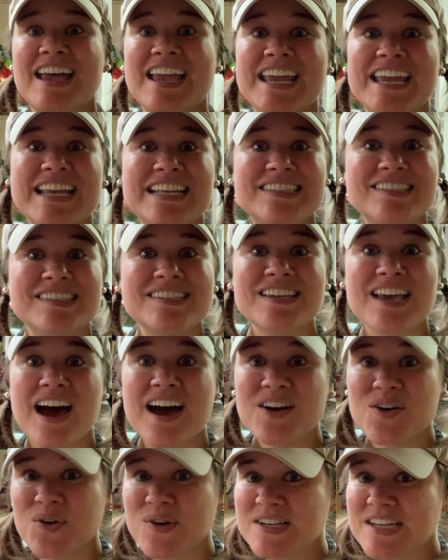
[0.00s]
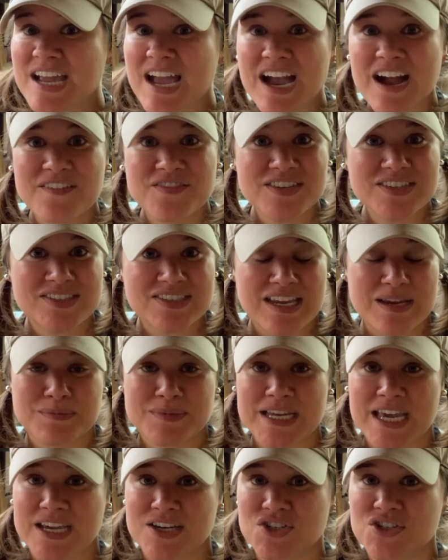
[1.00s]
it's not going to have the same
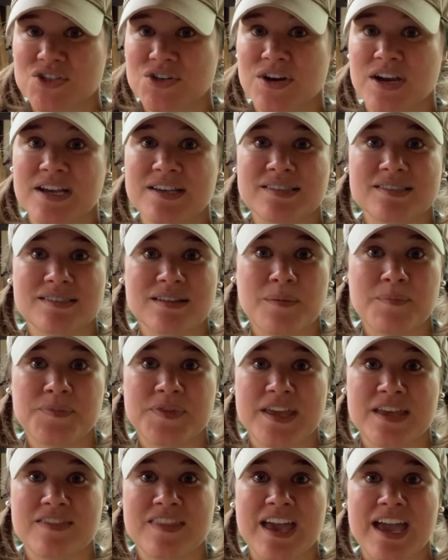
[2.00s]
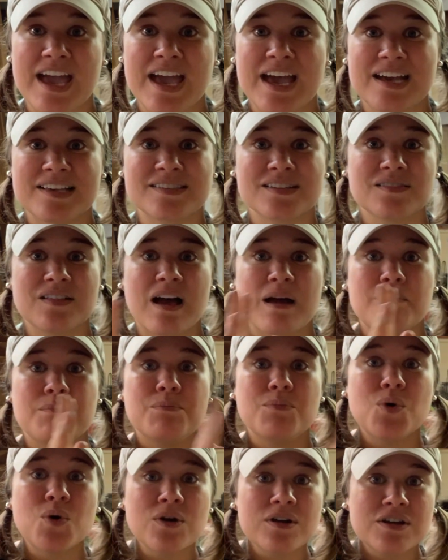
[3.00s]
texture as something that has a lot
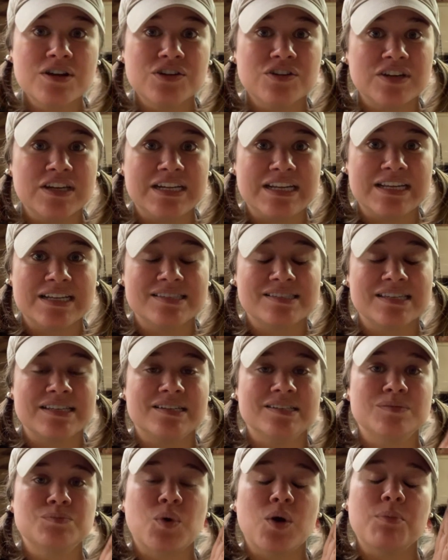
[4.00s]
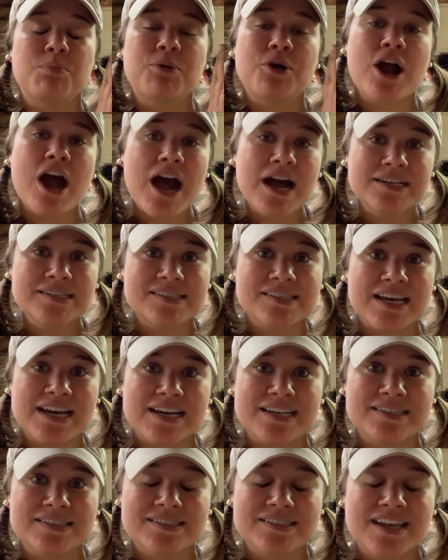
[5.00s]
more ingredients and is more
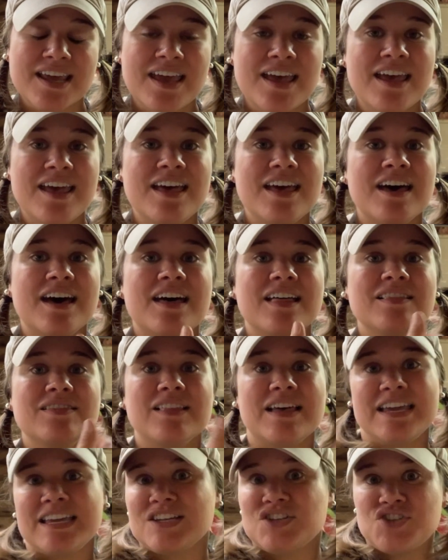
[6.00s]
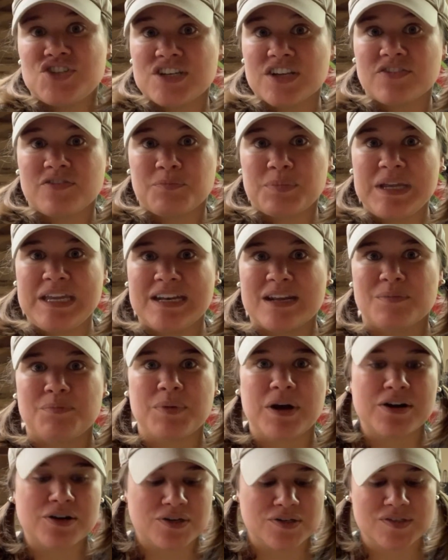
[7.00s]
processed, like Jiff peanut
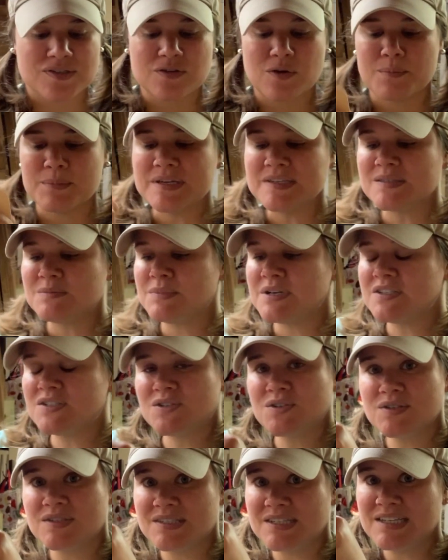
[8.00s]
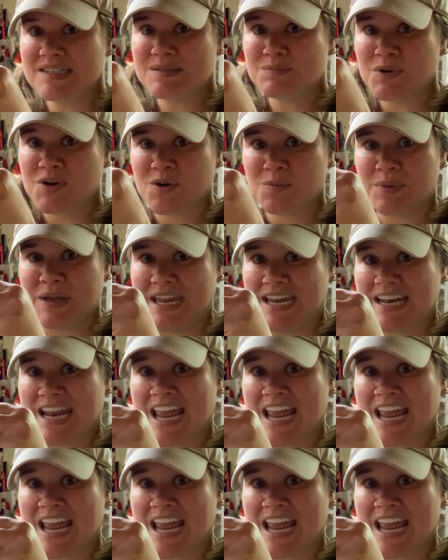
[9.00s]
butter. So Miss Mustard Seed's milk paint